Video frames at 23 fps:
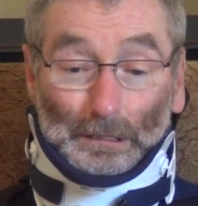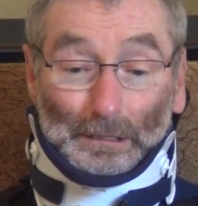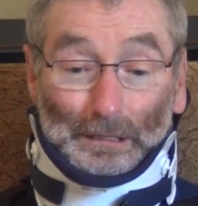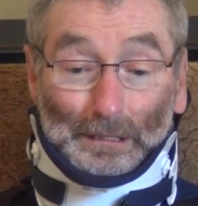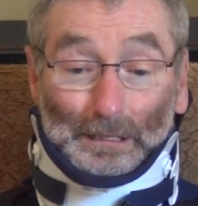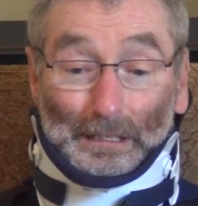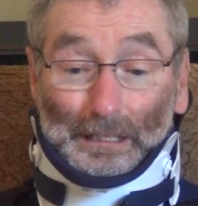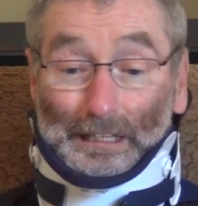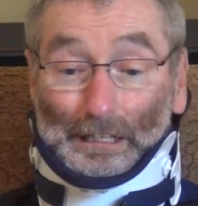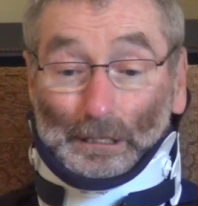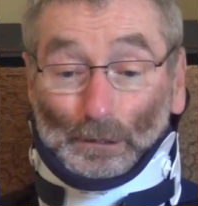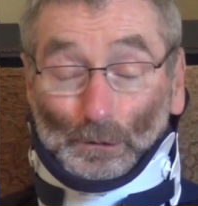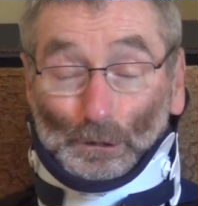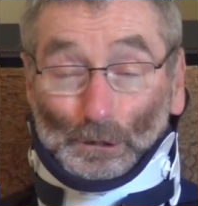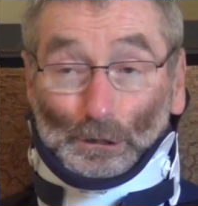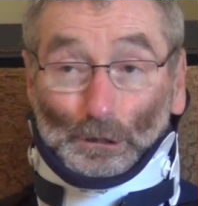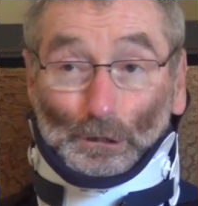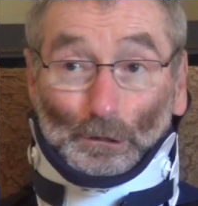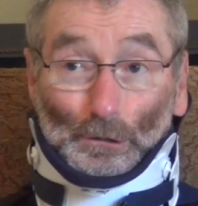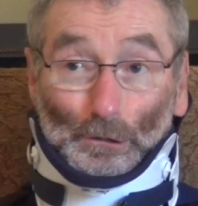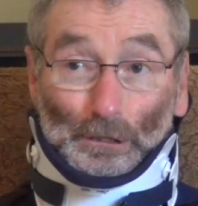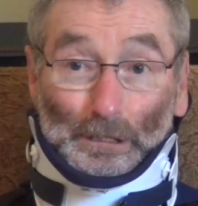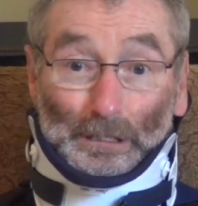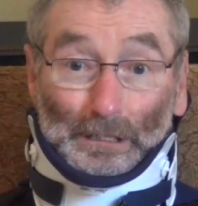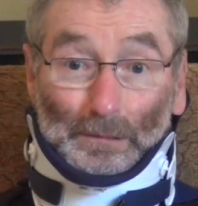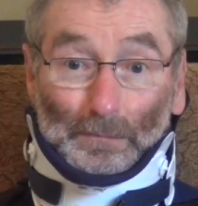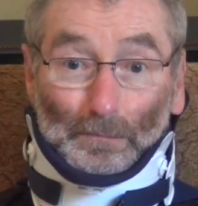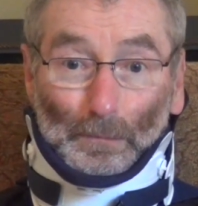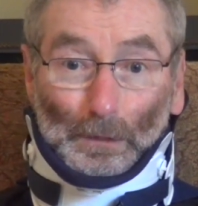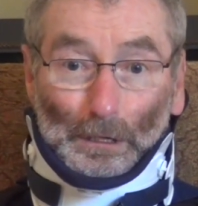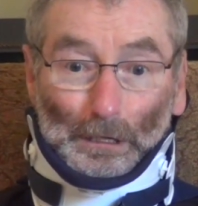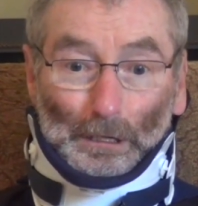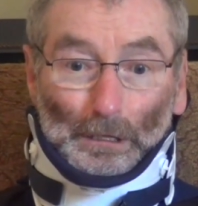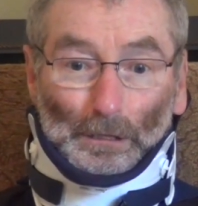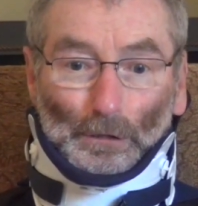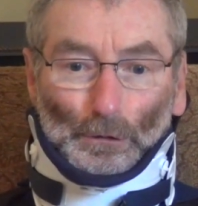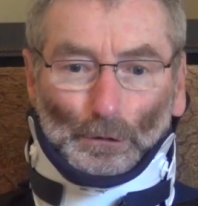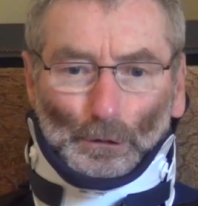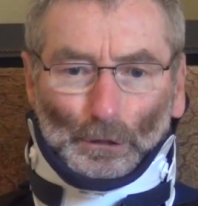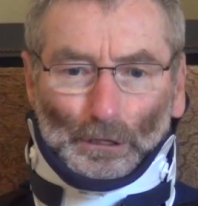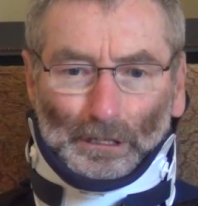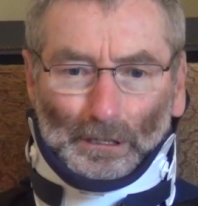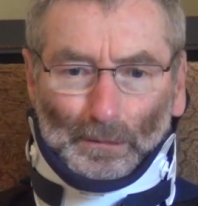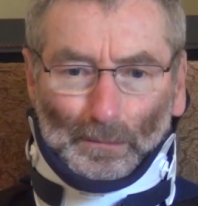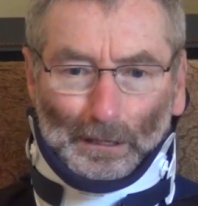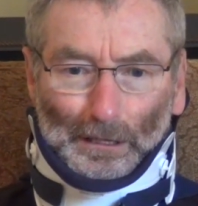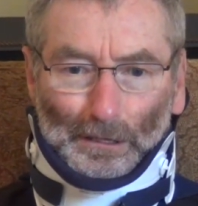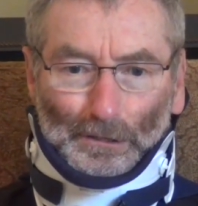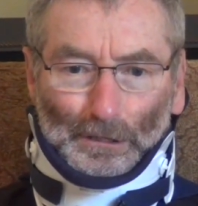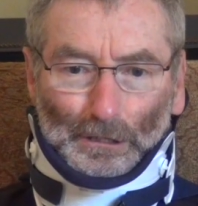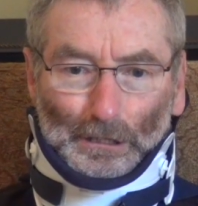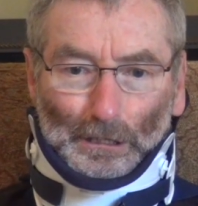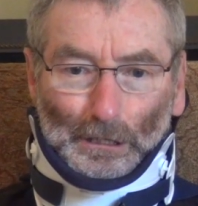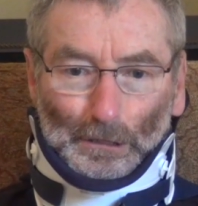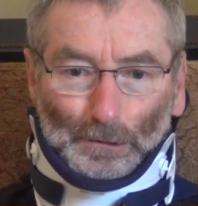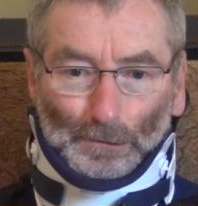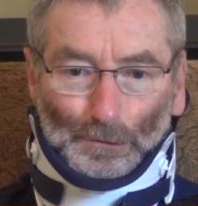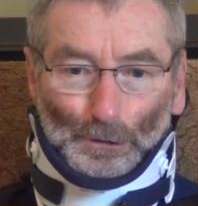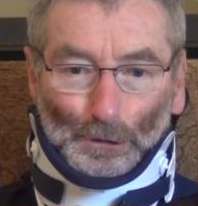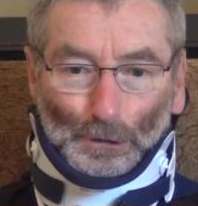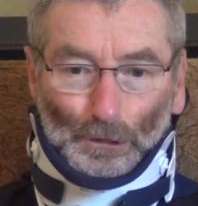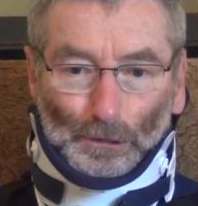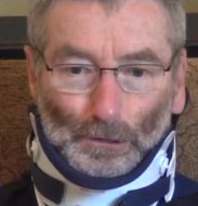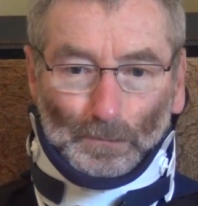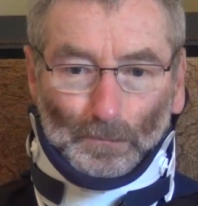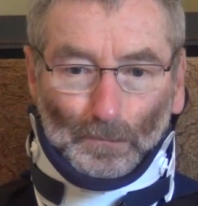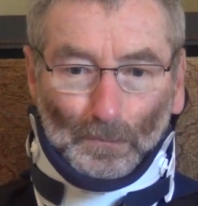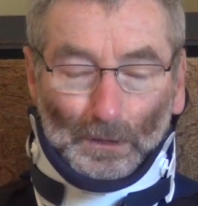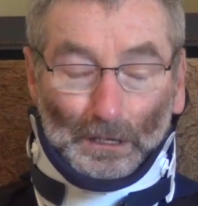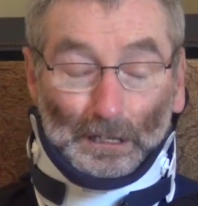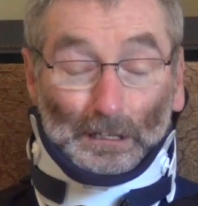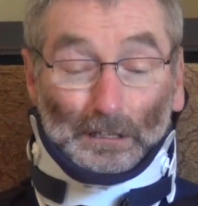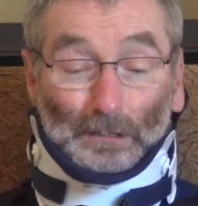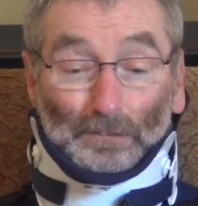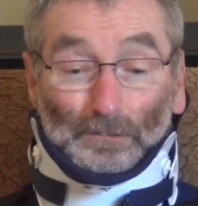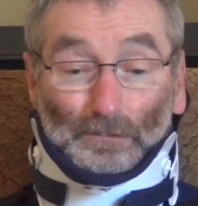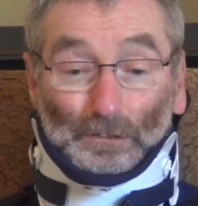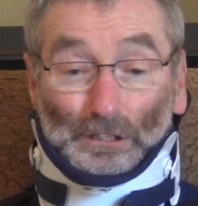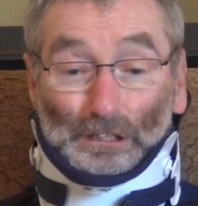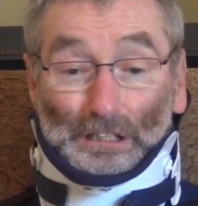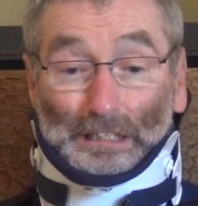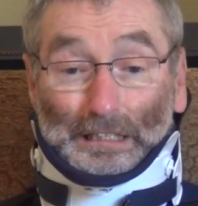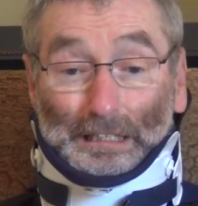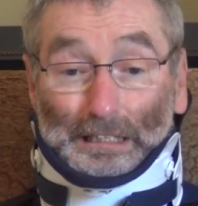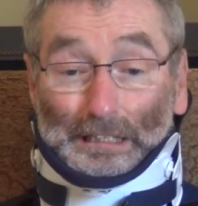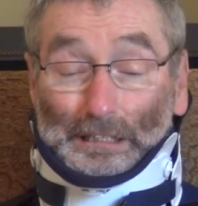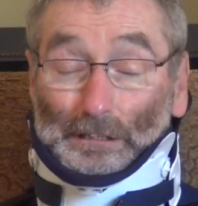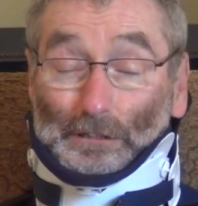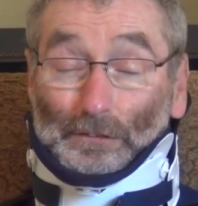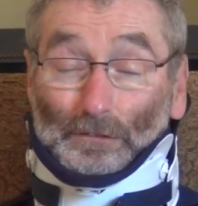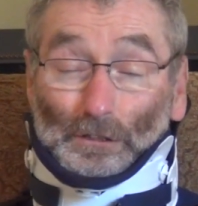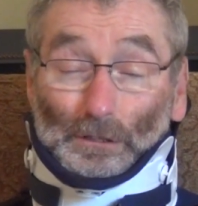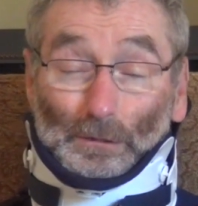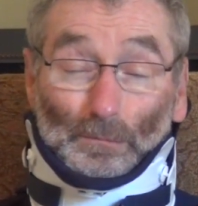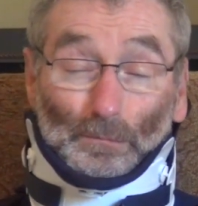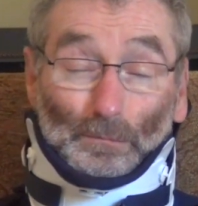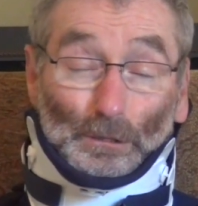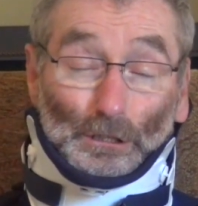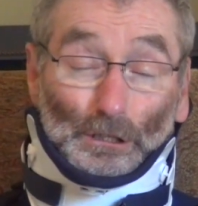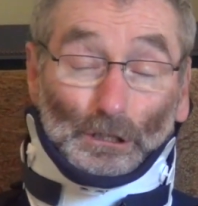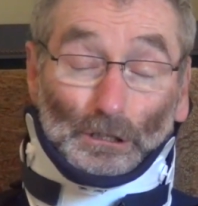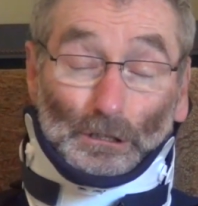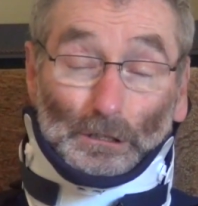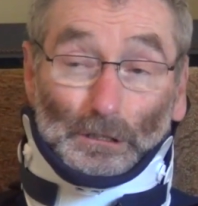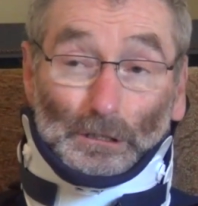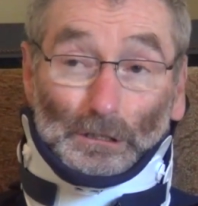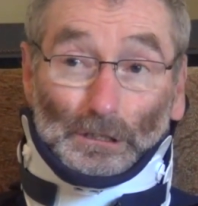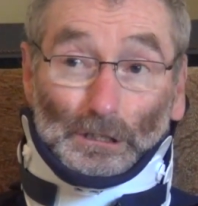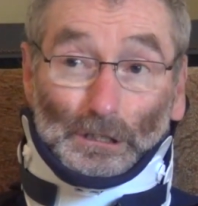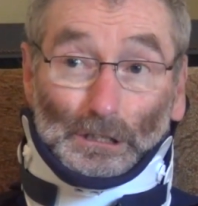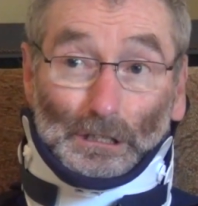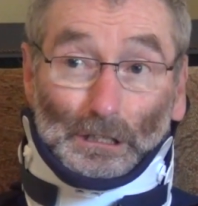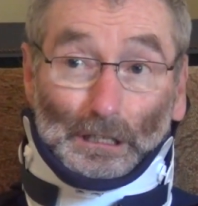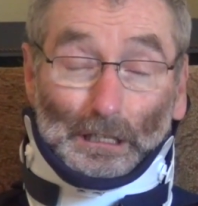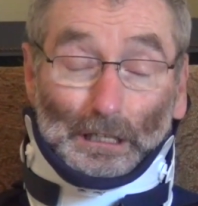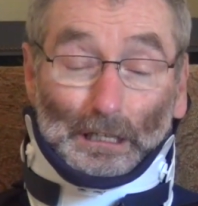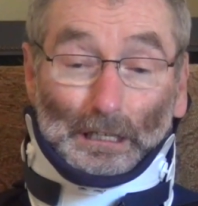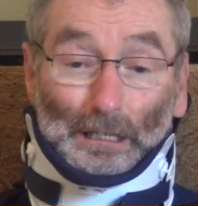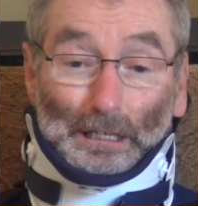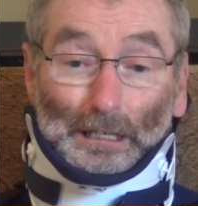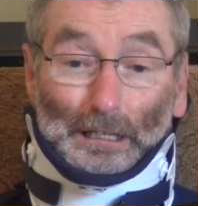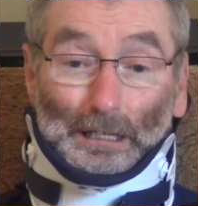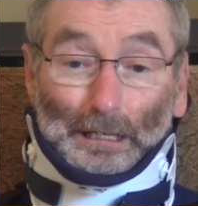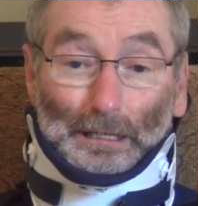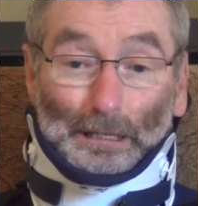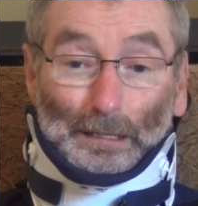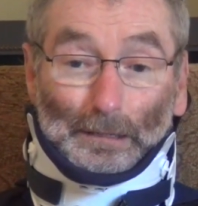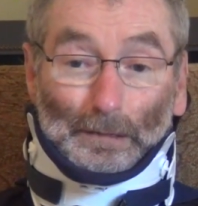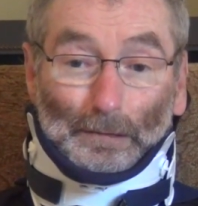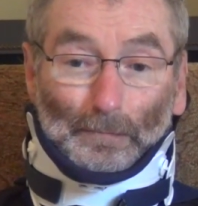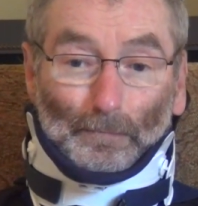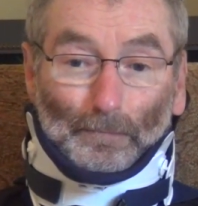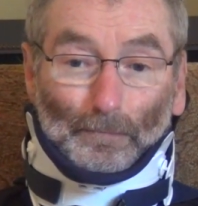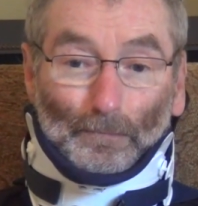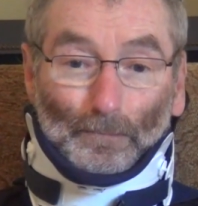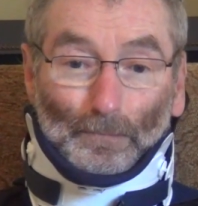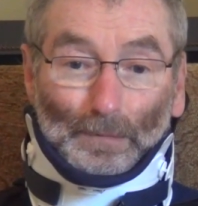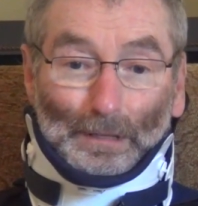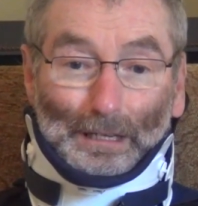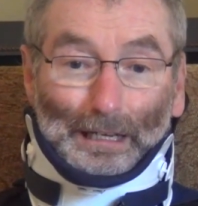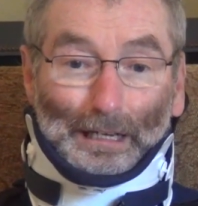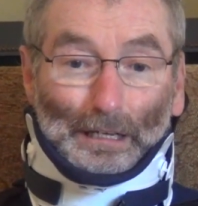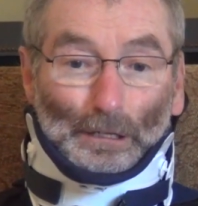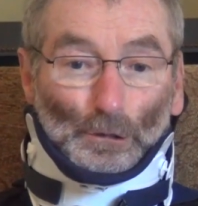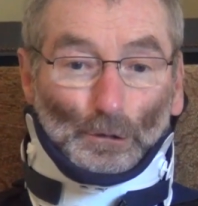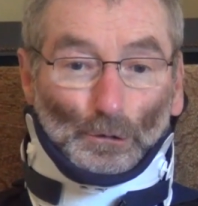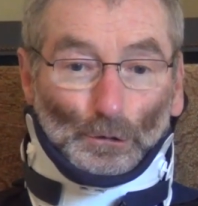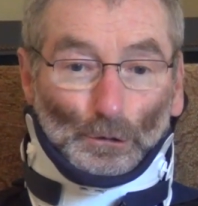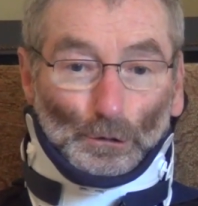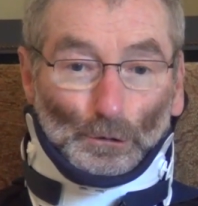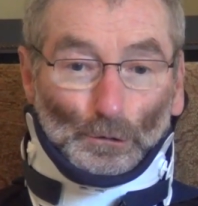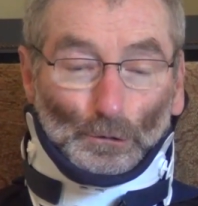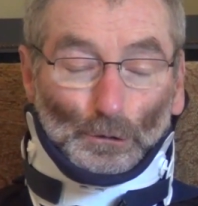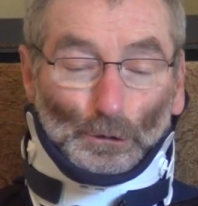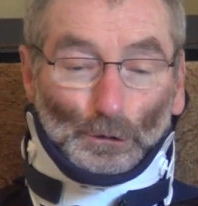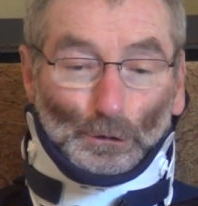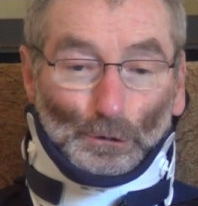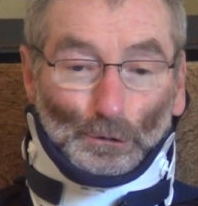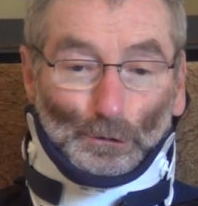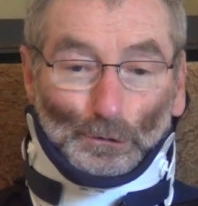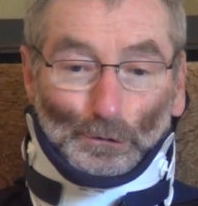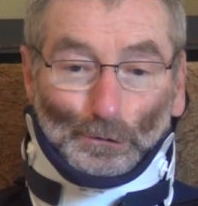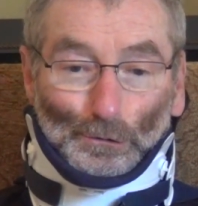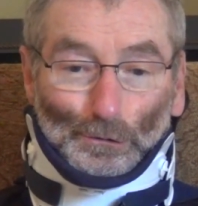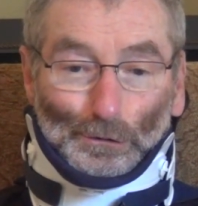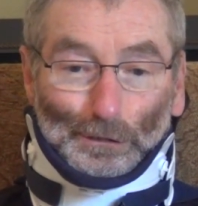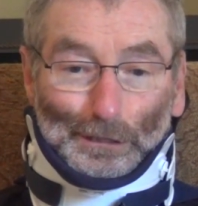language learning about the culture, visiting different missions, and grew to